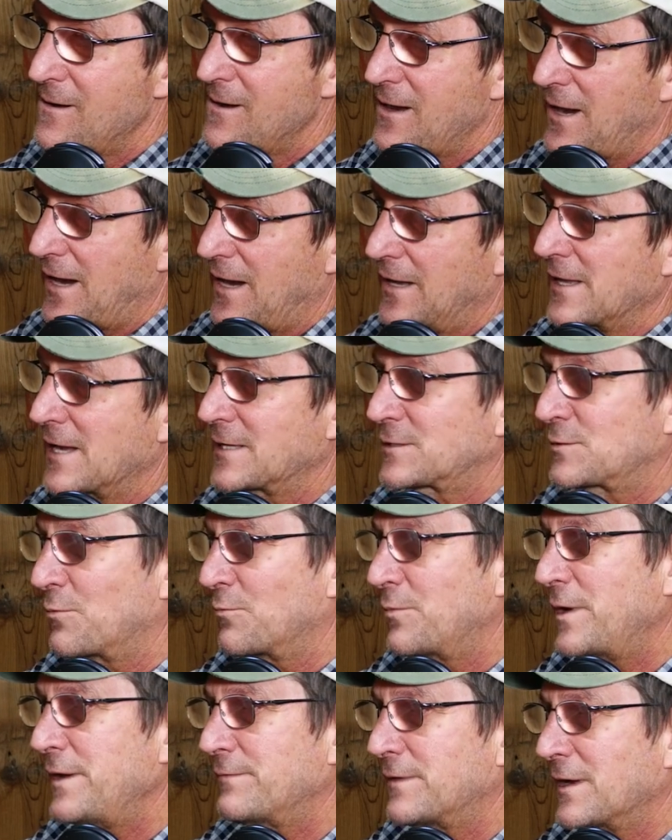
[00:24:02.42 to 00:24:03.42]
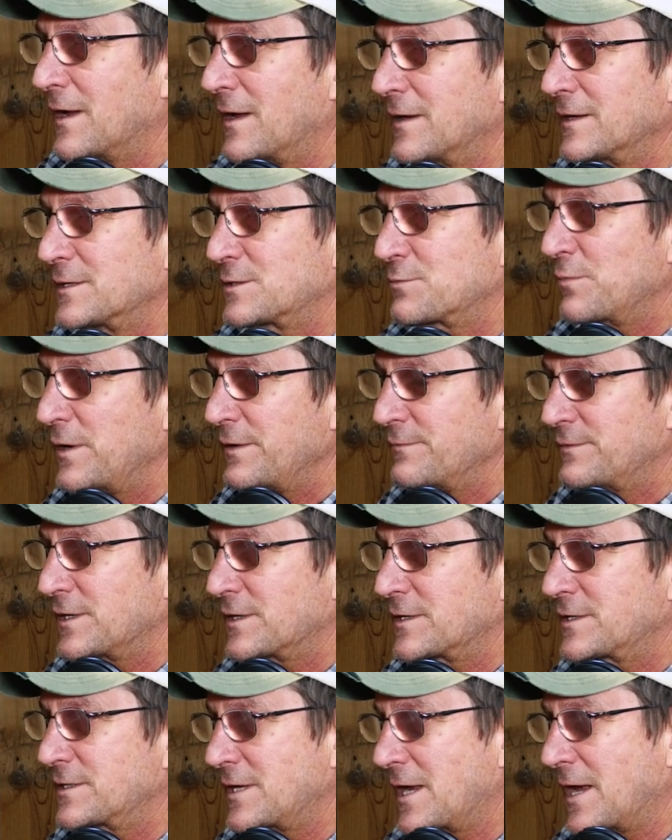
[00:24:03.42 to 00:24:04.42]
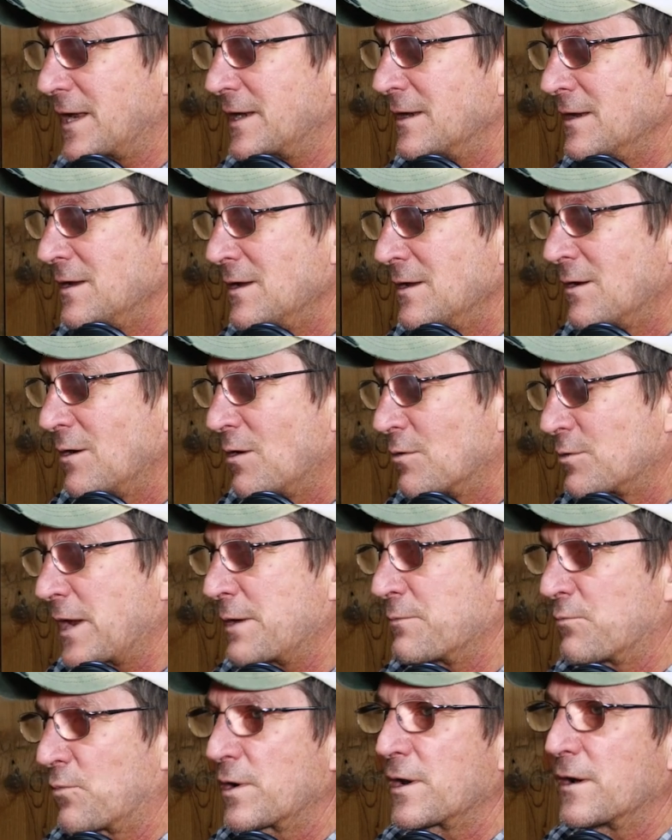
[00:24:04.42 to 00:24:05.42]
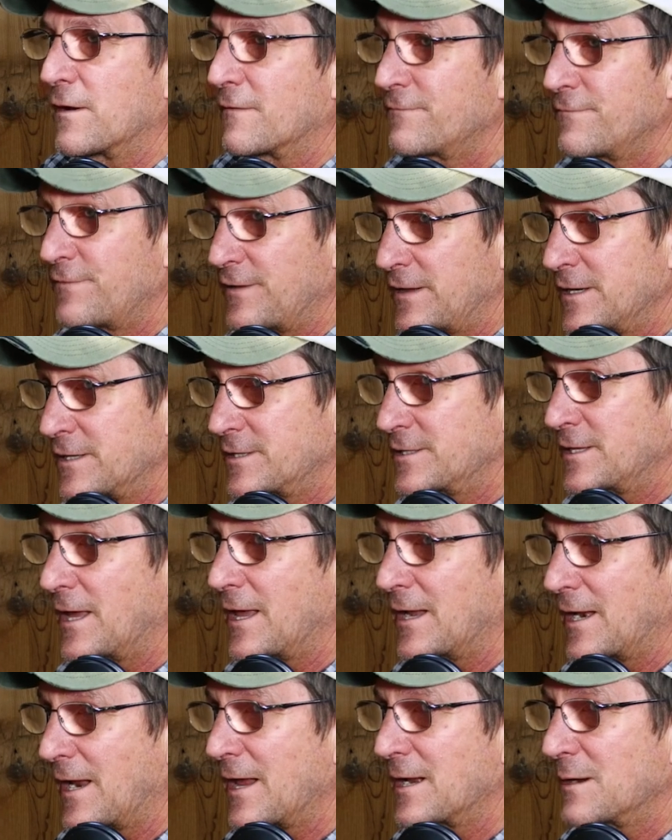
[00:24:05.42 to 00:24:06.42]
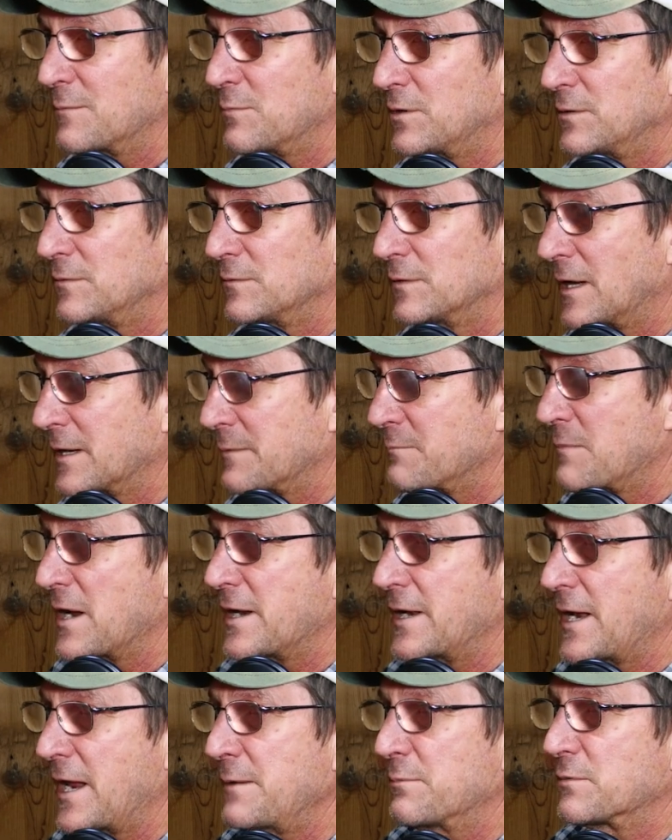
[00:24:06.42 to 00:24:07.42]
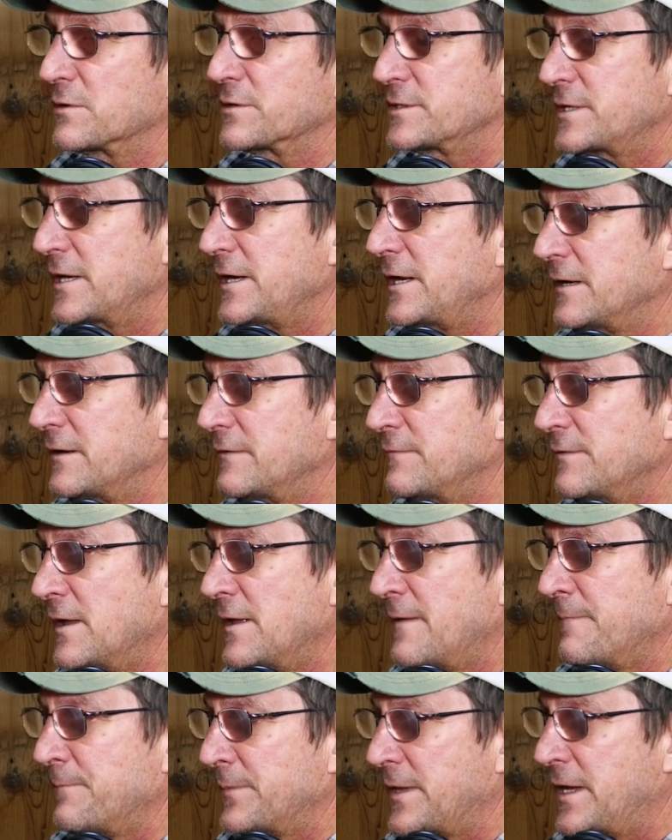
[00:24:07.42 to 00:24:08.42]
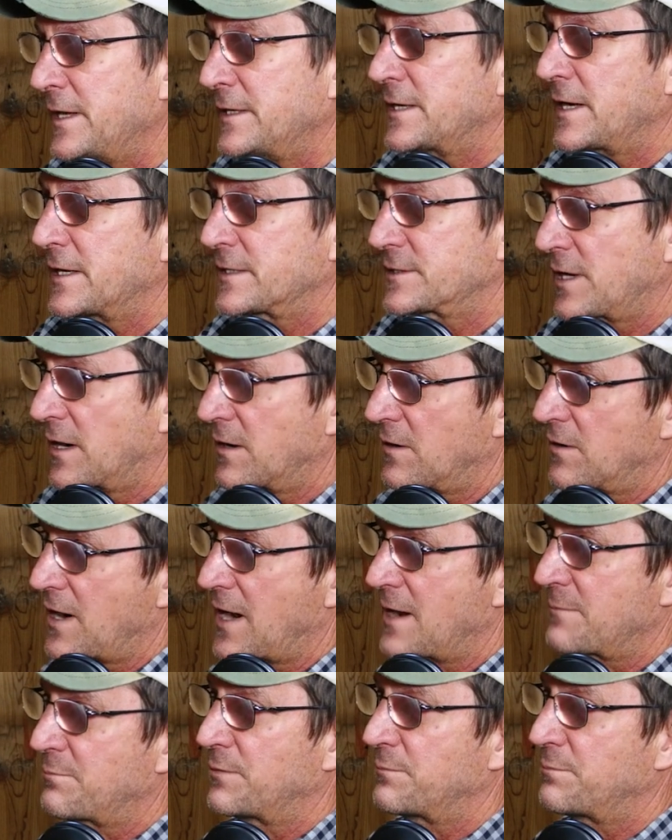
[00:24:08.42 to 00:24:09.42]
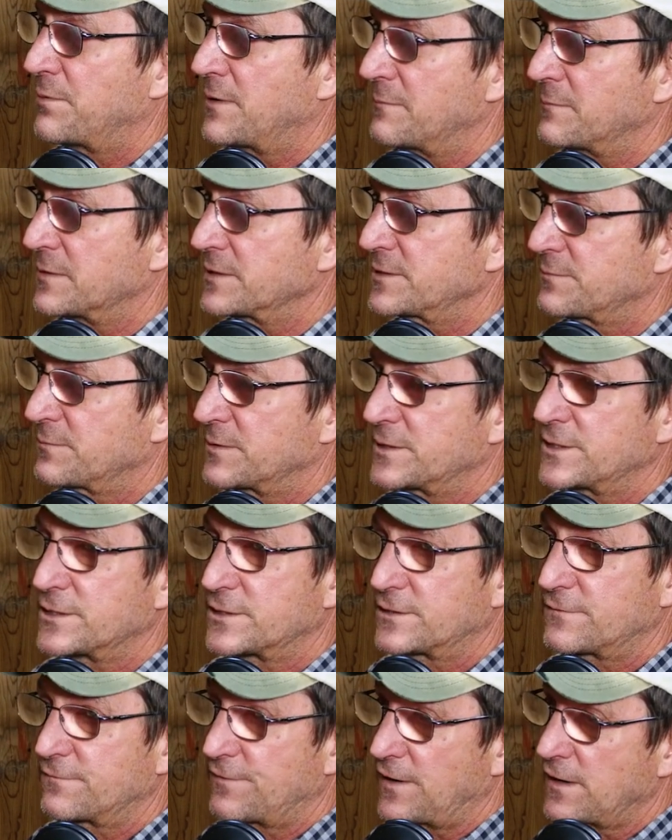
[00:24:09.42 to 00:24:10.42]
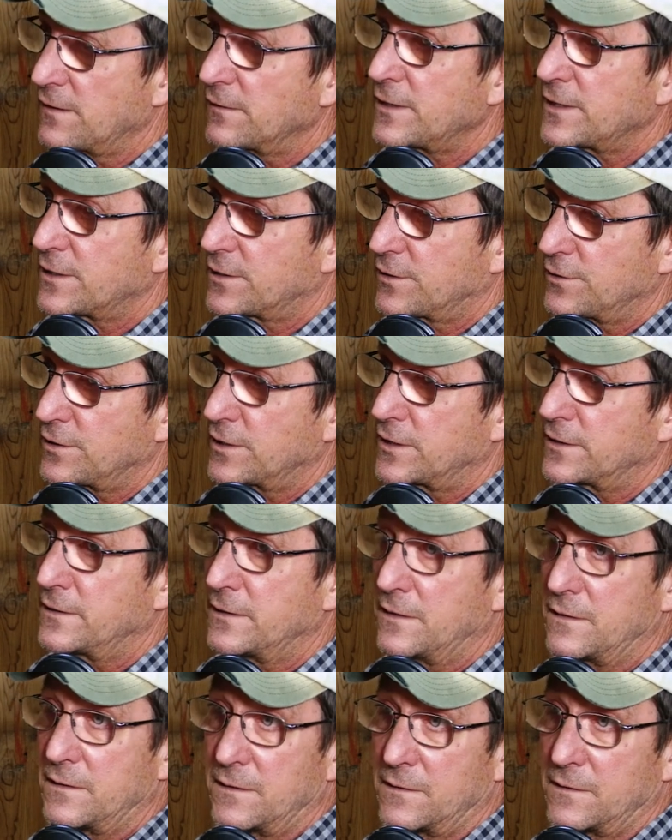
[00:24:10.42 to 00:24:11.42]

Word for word: Right. And that's what we've done is we've just said, okay, we're going to finish that animal. Yeah. Like my neighbor, Steve, yep. he takes our apple pumice, which is fairly good,